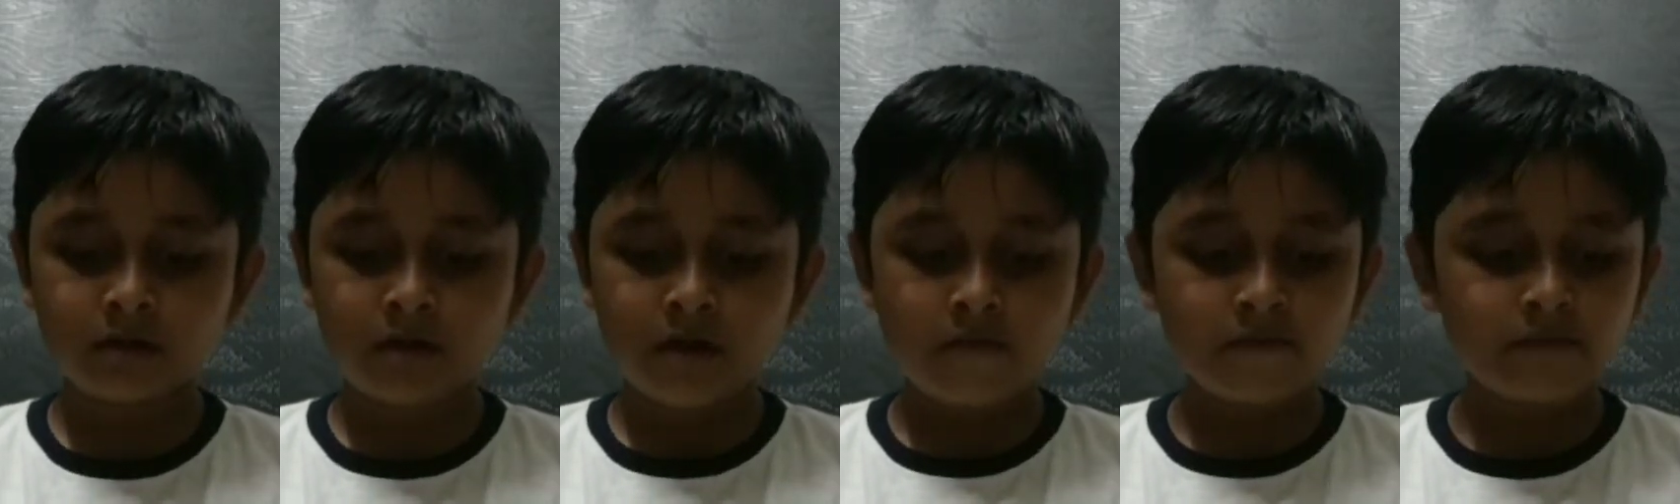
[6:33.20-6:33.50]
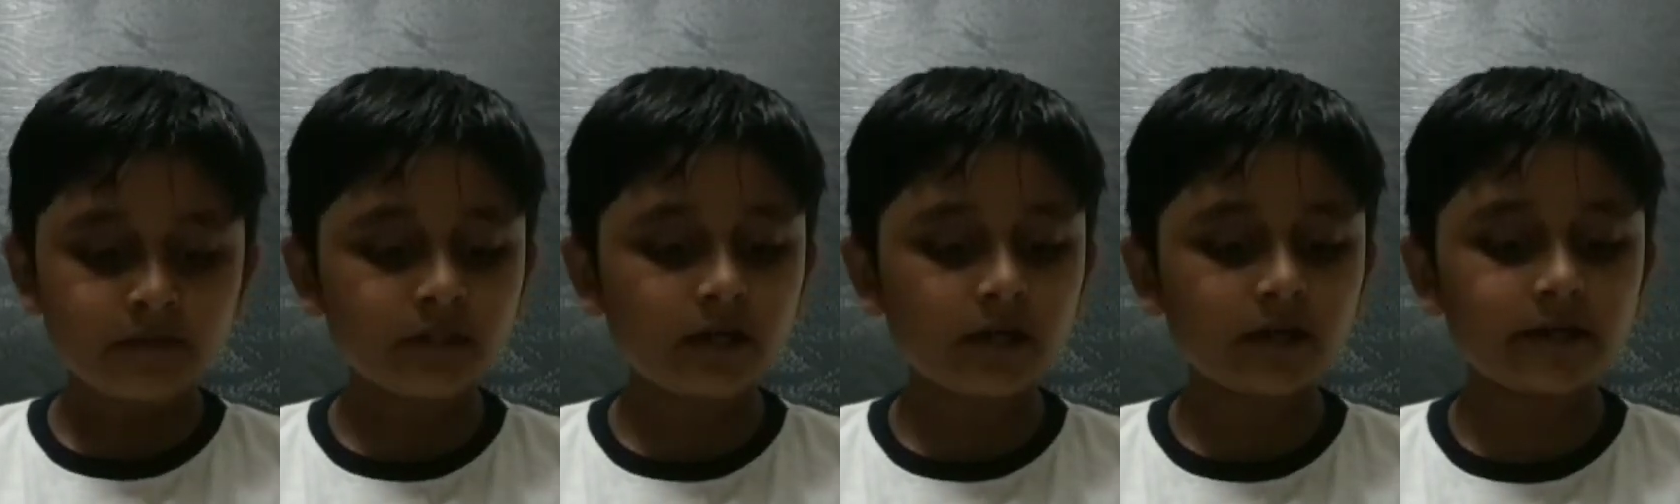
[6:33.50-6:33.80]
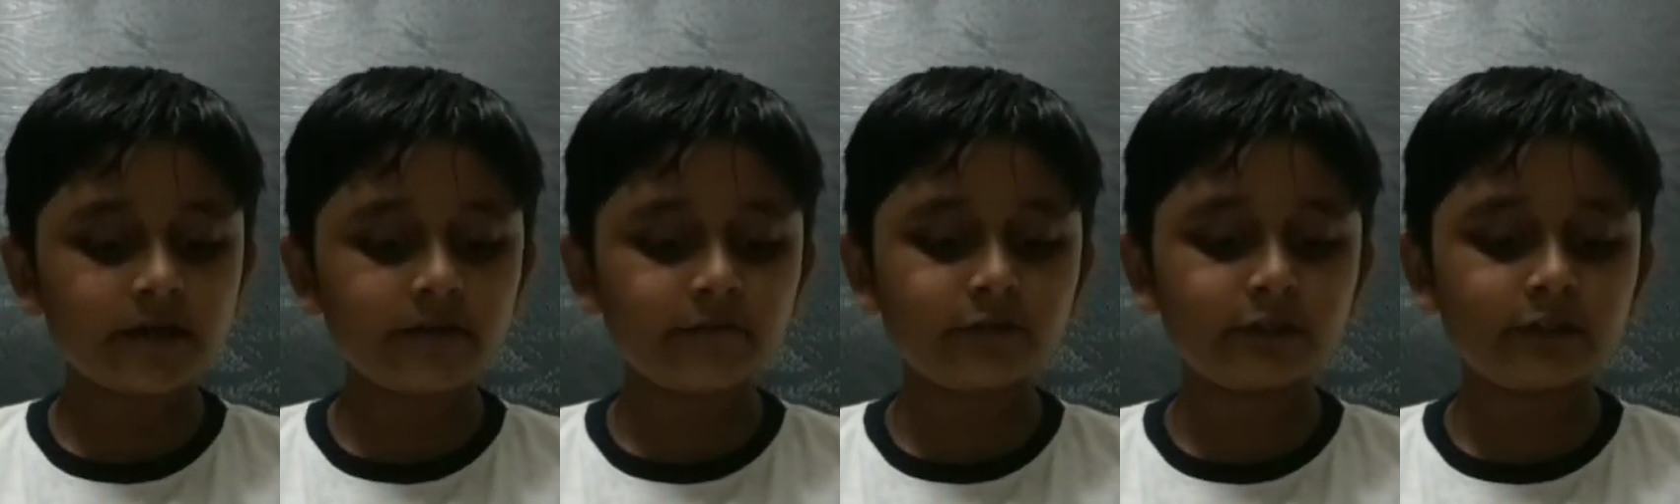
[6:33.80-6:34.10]
We thought
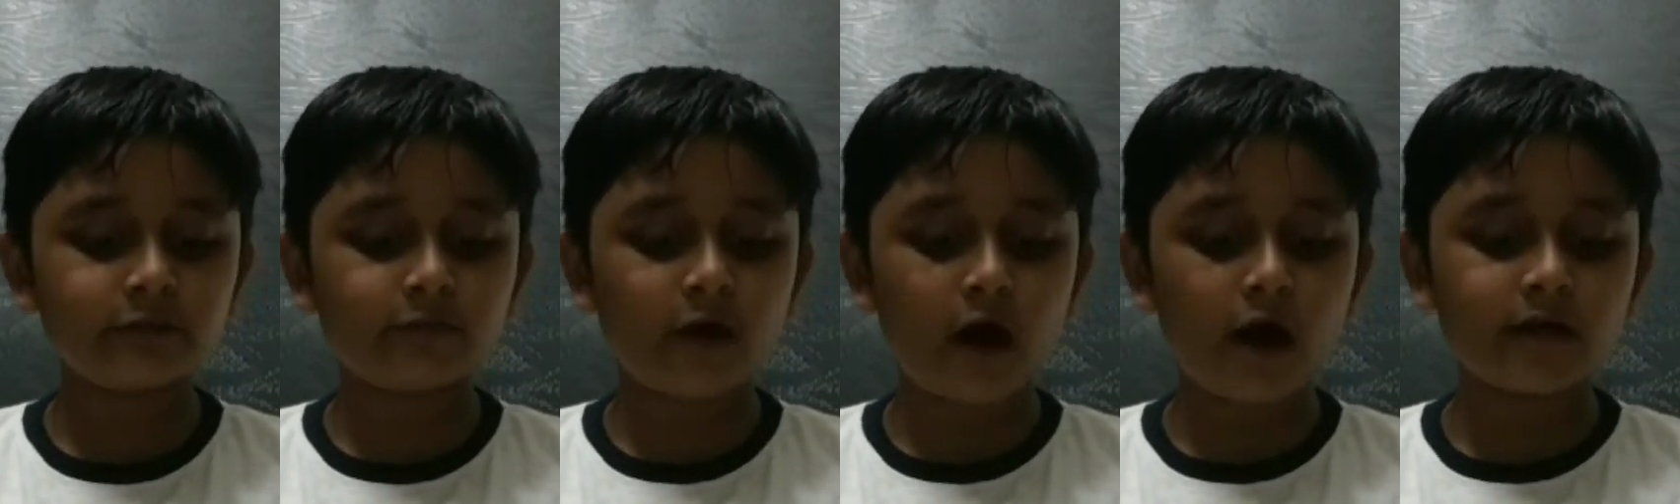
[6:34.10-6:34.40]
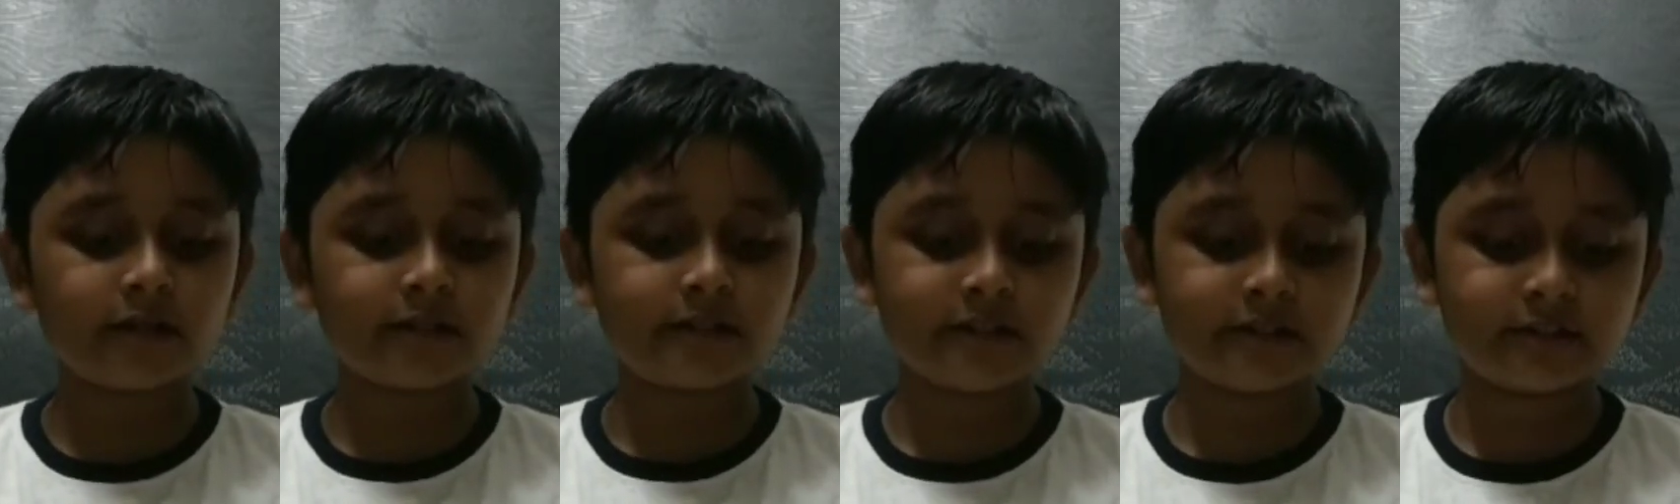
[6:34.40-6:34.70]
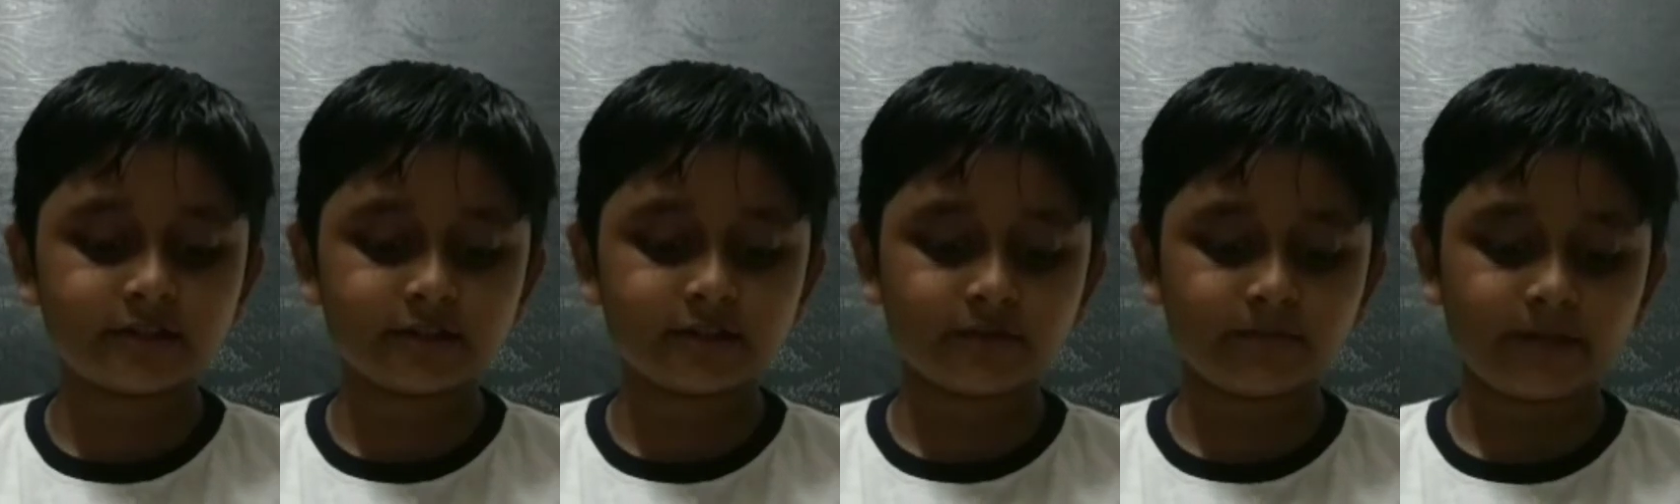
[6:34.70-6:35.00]
he would want
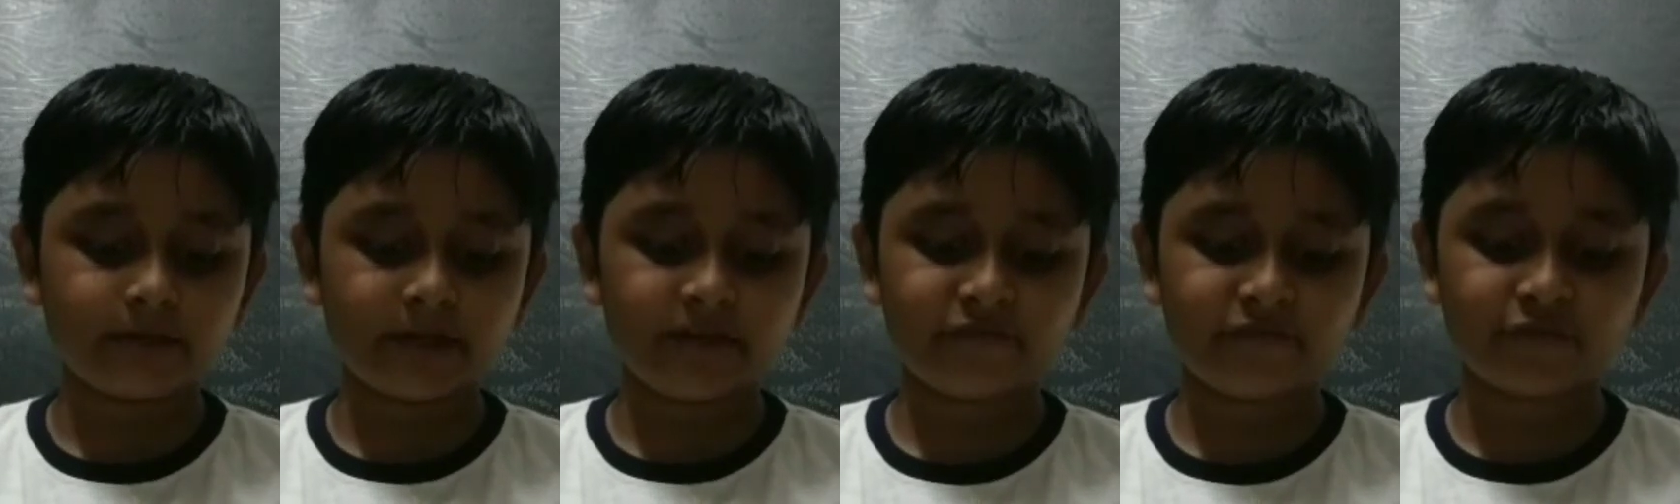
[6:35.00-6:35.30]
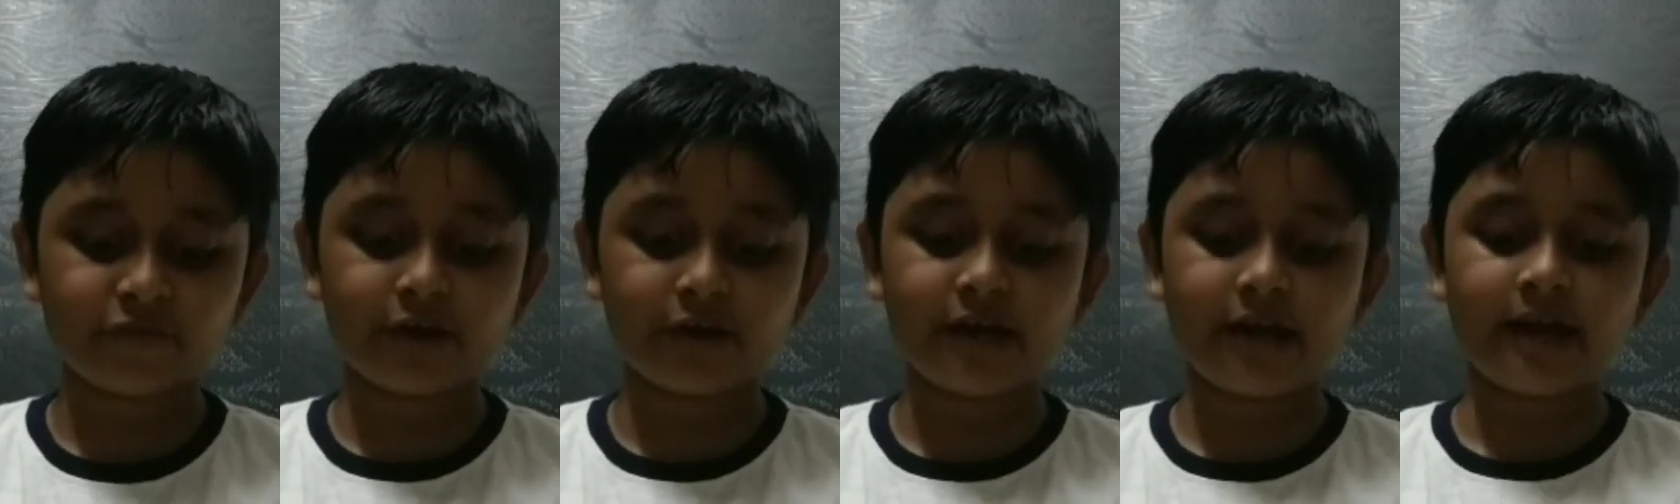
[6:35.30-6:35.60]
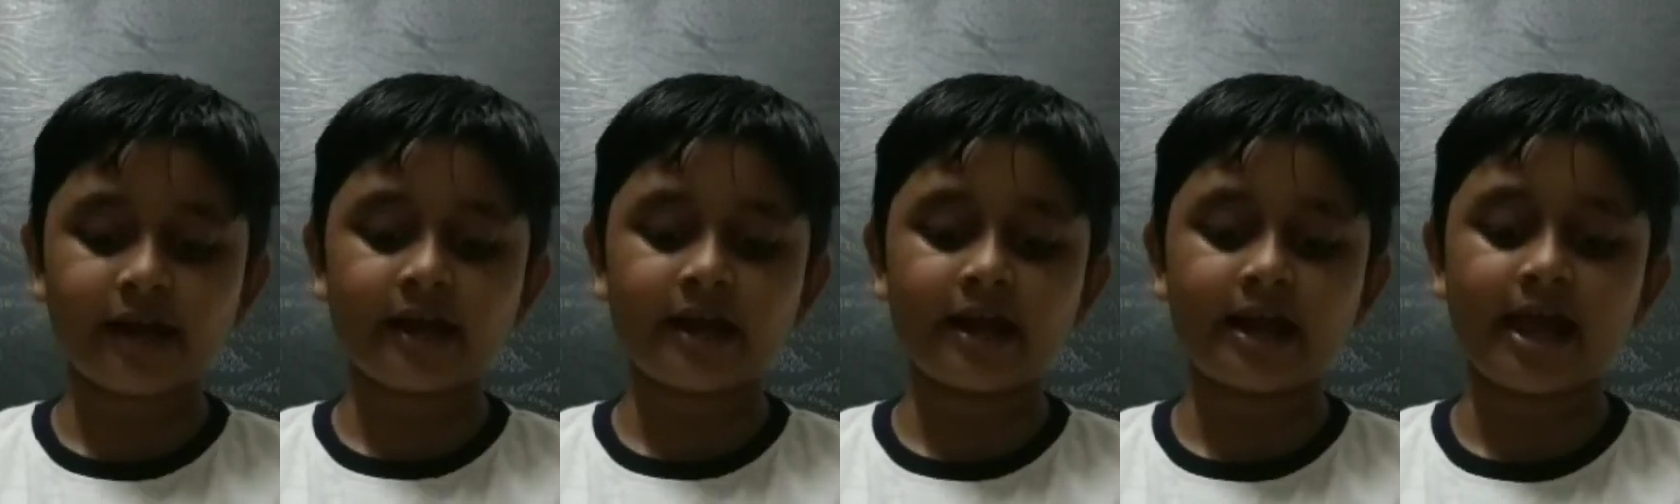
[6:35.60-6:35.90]
to be free